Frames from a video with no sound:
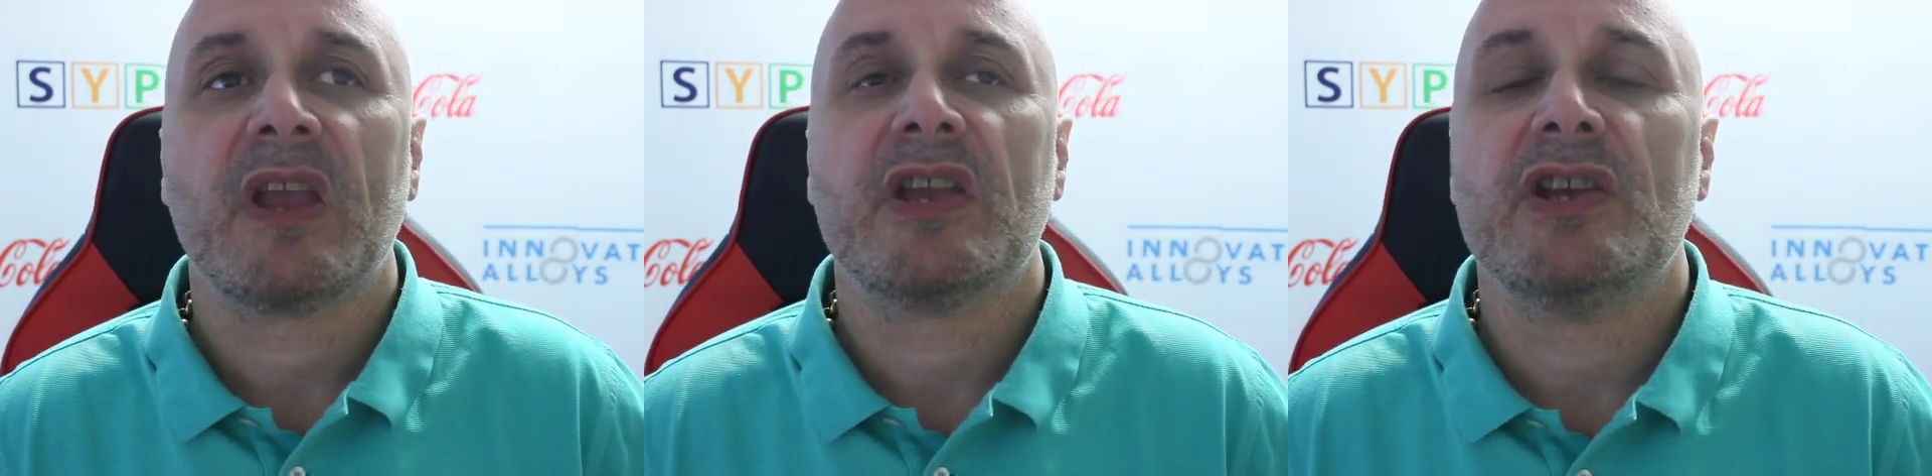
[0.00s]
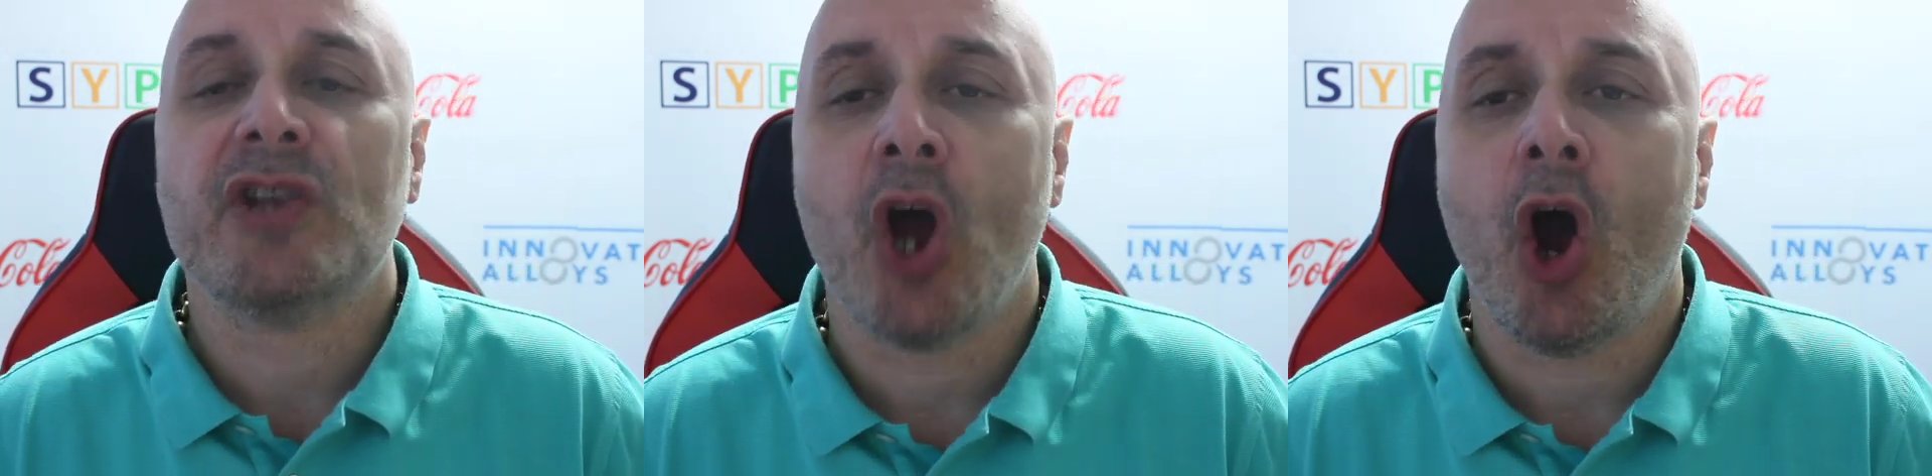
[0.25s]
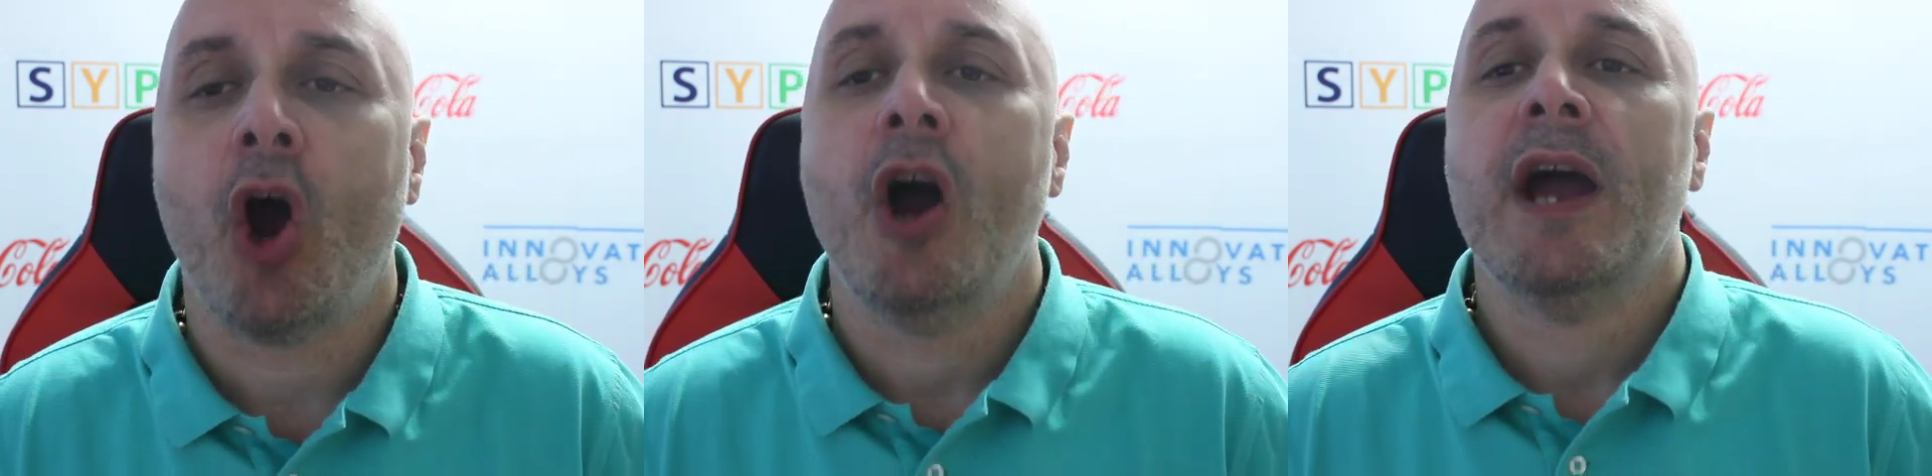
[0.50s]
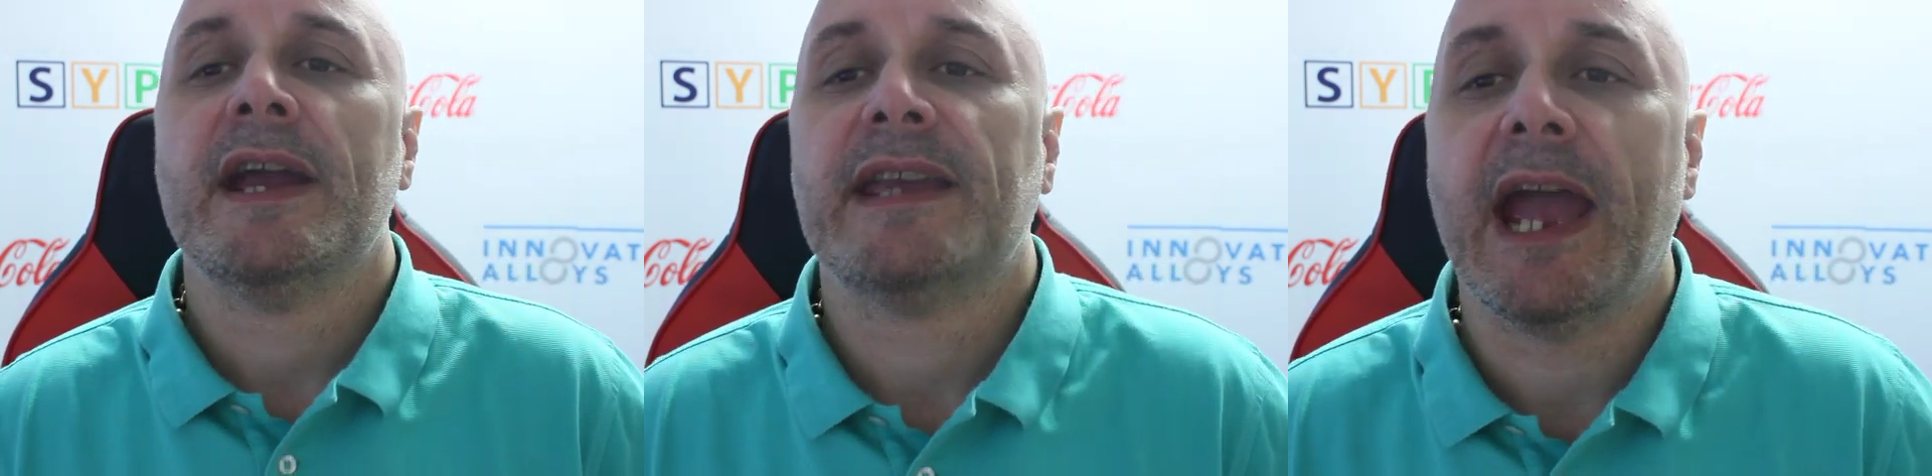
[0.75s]
you're not
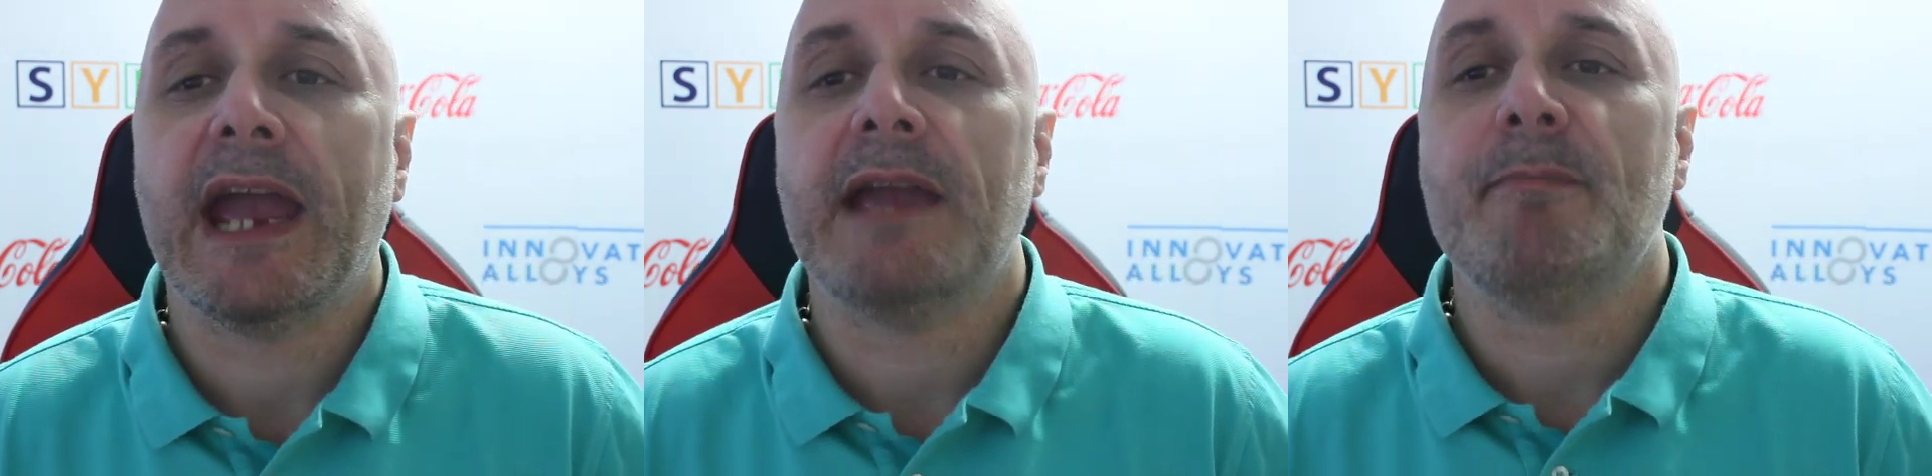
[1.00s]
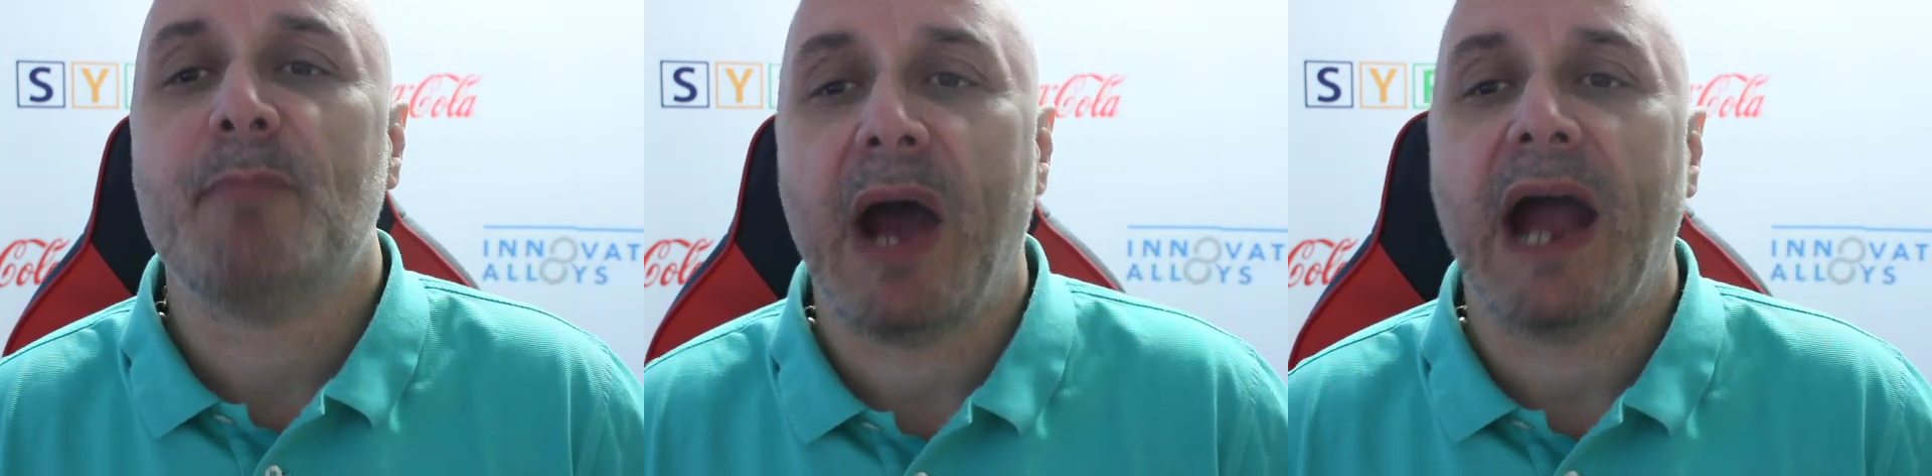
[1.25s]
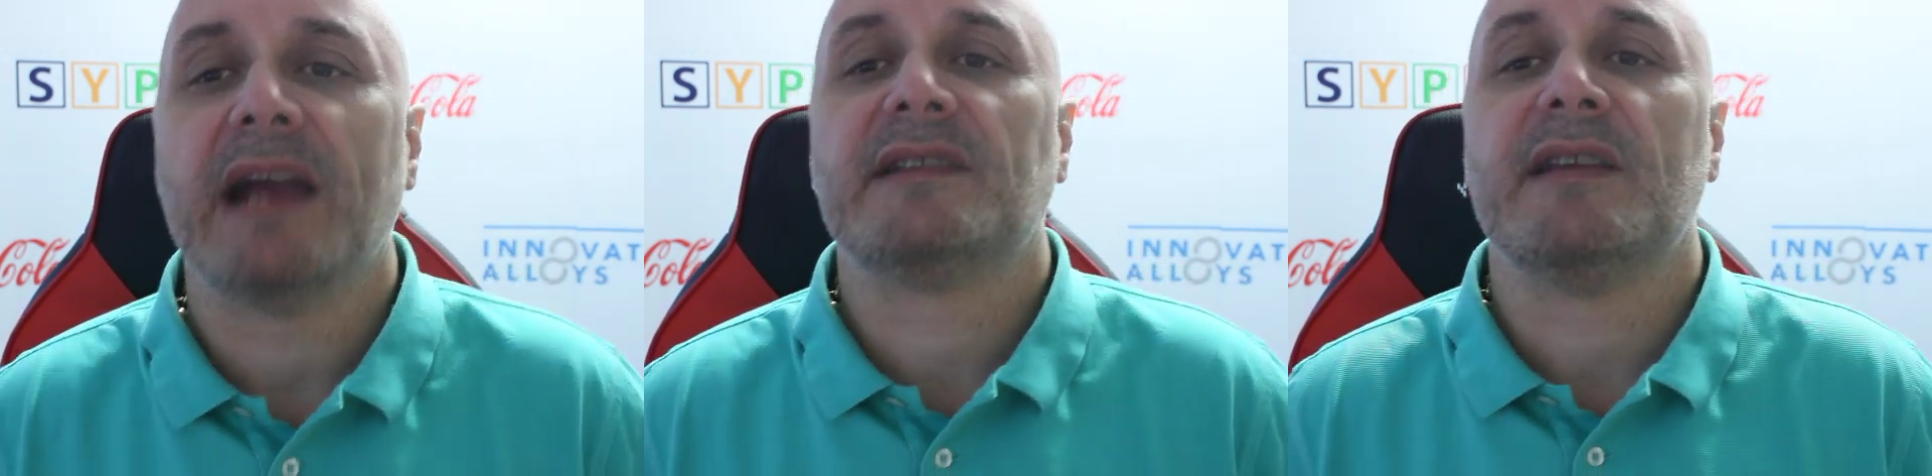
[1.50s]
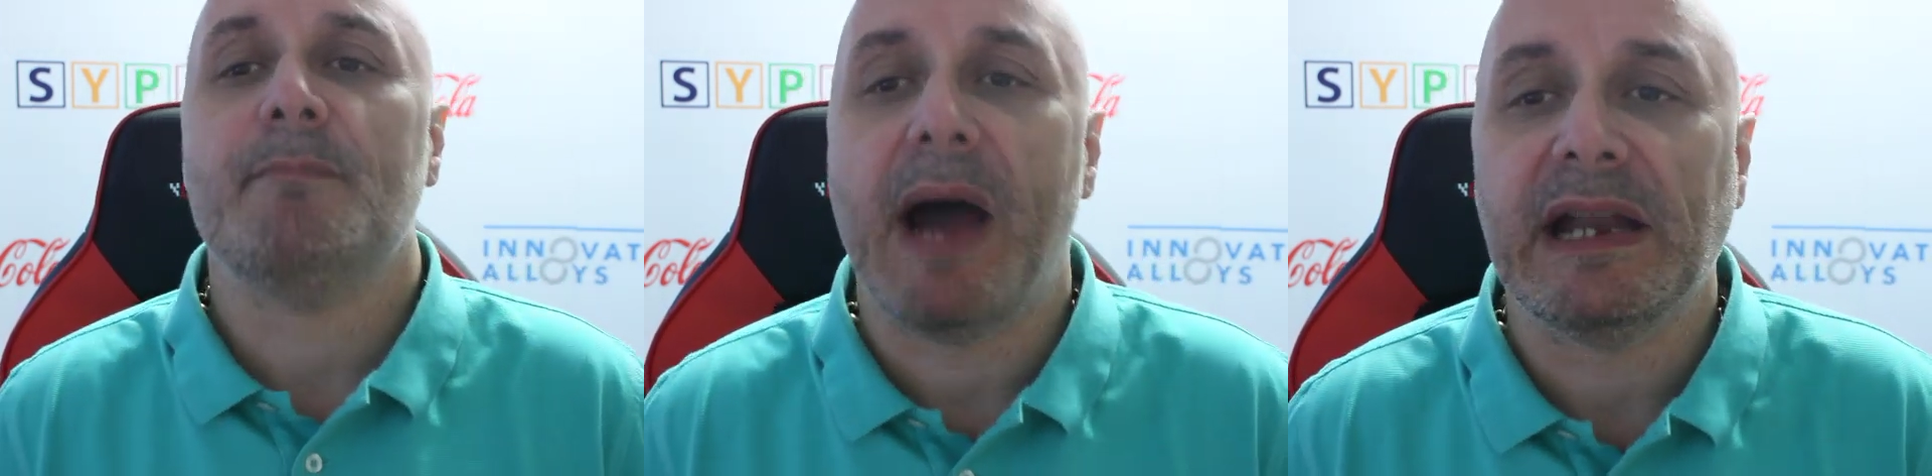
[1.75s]
getting back
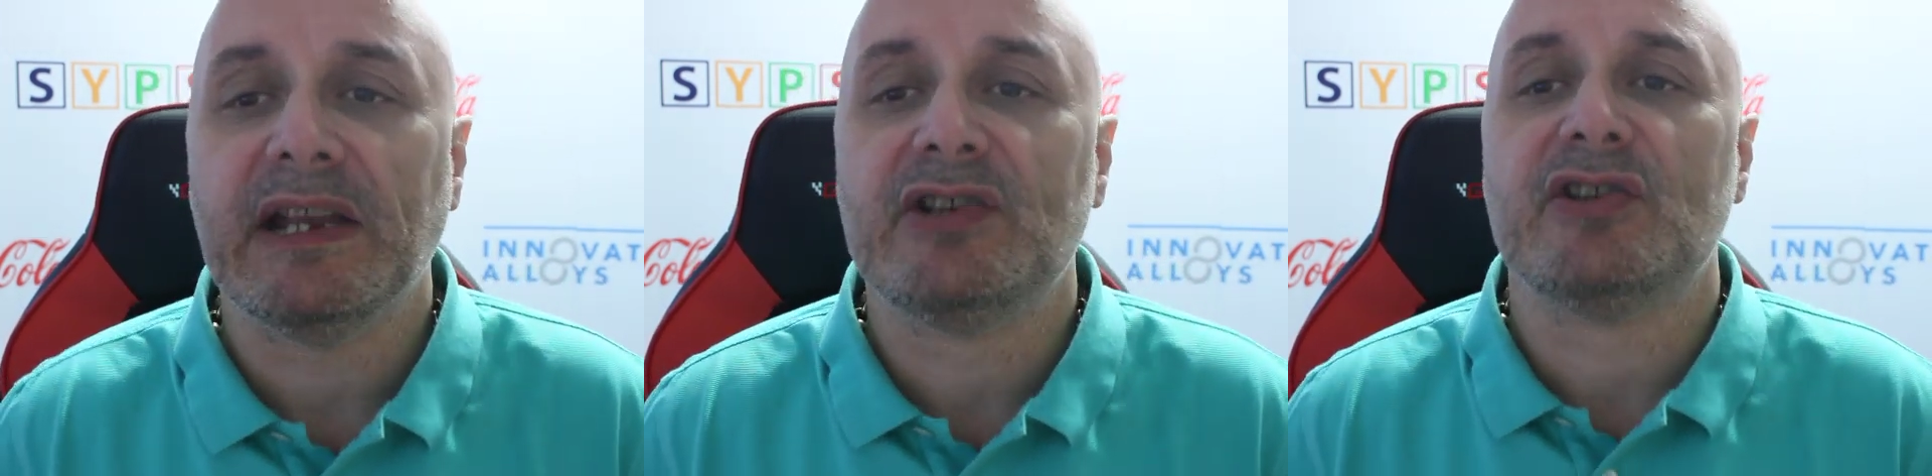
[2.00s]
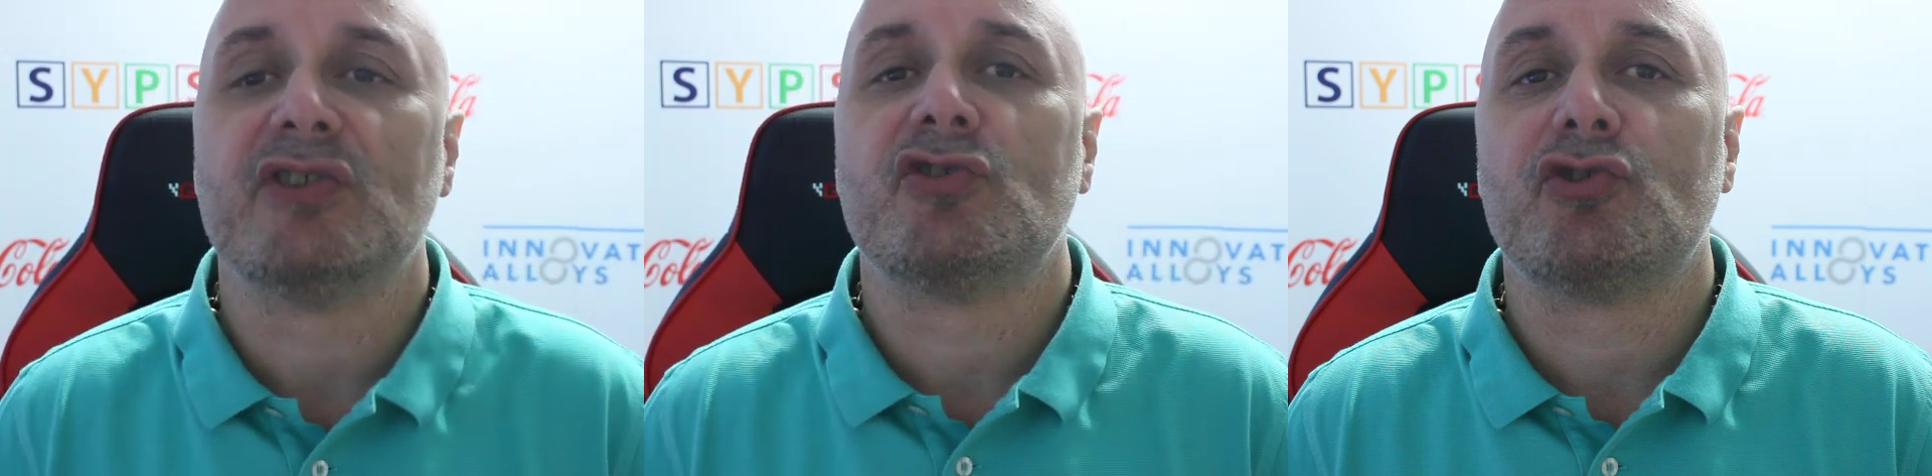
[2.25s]
to managers,